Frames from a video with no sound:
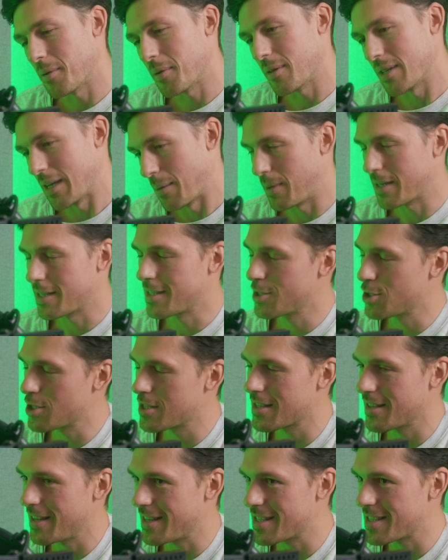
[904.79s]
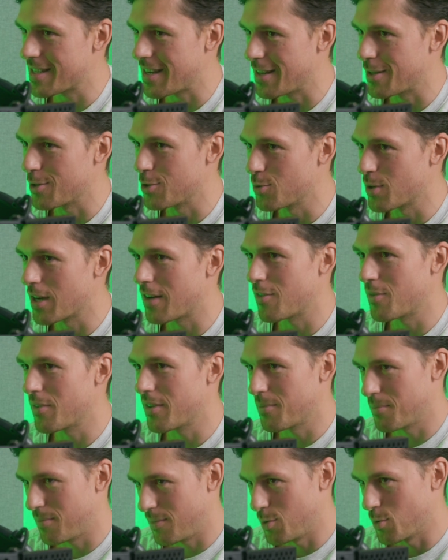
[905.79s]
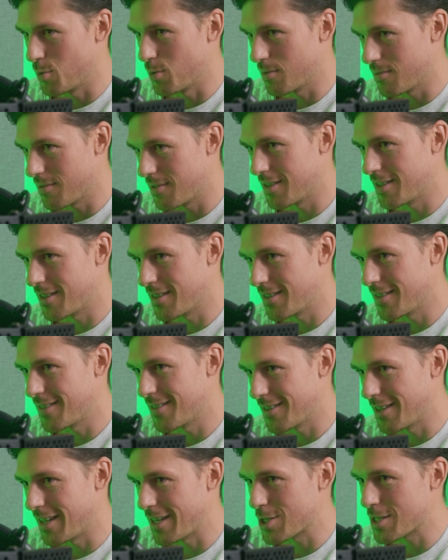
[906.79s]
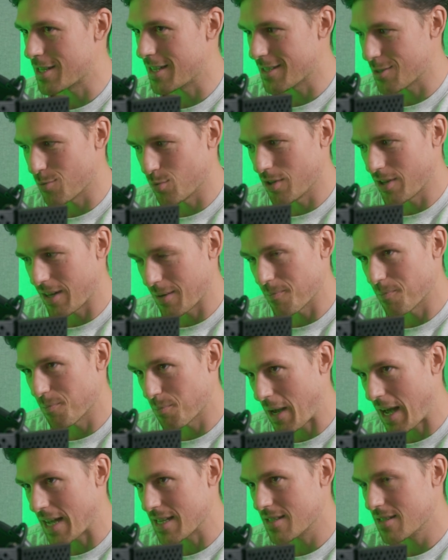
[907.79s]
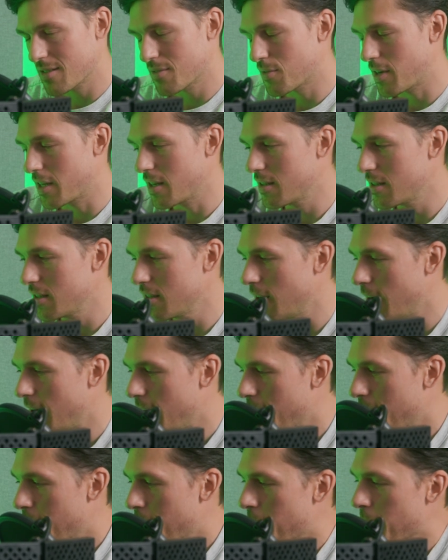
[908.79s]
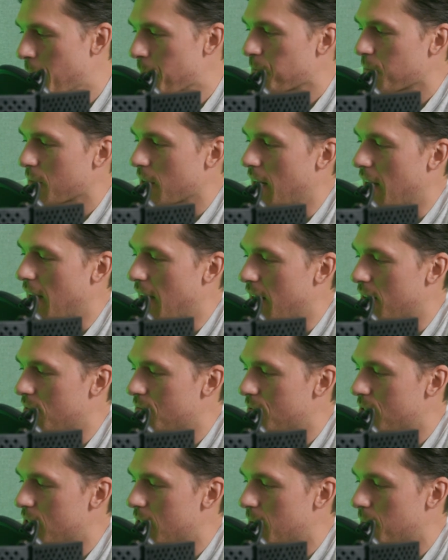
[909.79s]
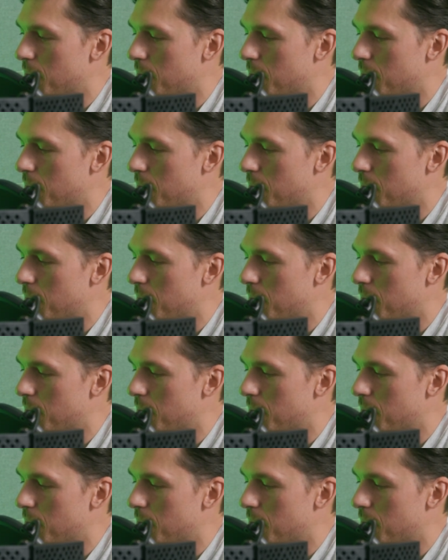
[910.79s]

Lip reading: Yeah, but just let's say the new legislator will then pass it finally, and